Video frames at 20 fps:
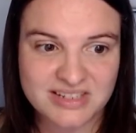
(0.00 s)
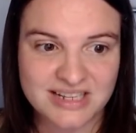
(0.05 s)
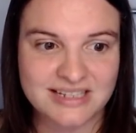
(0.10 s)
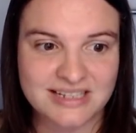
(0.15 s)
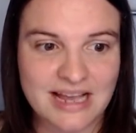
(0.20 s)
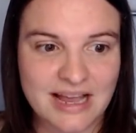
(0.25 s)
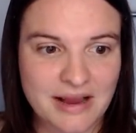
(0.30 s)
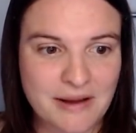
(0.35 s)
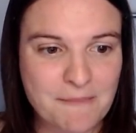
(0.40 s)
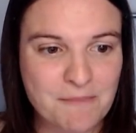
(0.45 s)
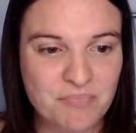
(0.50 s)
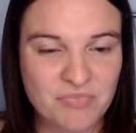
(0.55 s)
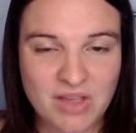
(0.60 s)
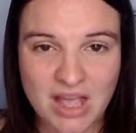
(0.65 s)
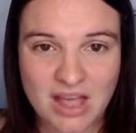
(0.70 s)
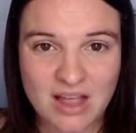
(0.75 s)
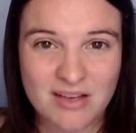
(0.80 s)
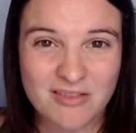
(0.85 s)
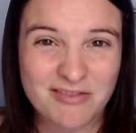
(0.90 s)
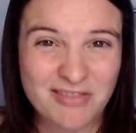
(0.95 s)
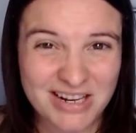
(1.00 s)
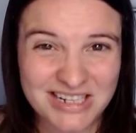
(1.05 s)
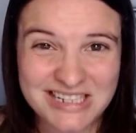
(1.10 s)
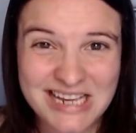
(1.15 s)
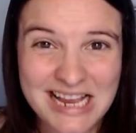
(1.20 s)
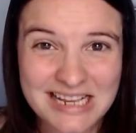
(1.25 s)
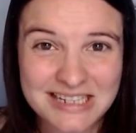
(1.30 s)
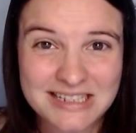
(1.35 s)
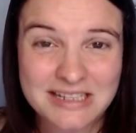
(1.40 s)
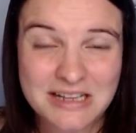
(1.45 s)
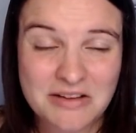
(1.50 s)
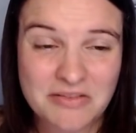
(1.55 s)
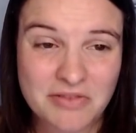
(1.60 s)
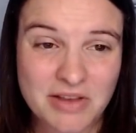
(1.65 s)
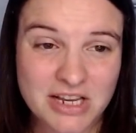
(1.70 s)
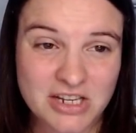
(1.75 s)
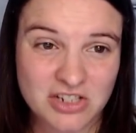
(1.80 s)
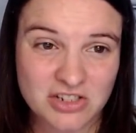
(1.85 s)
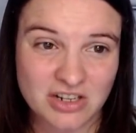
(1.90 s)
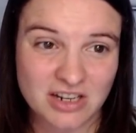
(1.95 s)
It's like fantastic
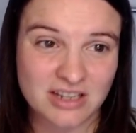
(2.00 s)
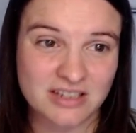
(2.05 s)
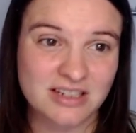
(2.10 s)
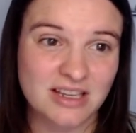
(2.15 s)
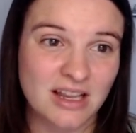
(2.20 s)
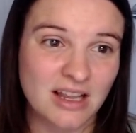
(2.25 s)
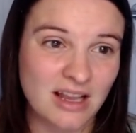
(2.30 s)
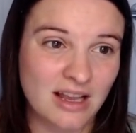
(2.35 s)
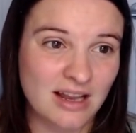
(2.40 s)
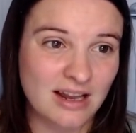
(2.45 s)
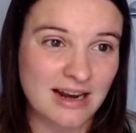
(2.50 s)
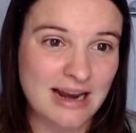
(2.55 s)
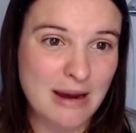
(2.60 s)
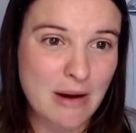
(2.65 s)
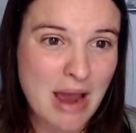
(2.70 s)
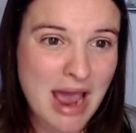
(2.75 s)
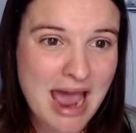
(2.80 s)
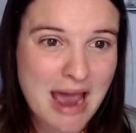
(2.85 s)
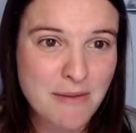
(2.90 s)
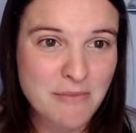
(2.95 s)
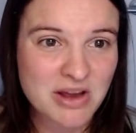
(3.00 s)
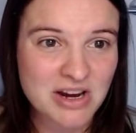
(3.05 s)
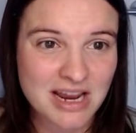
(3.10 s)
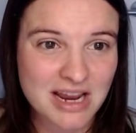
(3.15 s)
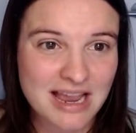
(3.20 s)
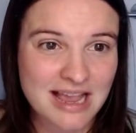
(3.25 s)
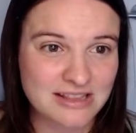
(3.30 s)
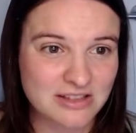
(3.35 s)
fixtures. Now, how am I going to get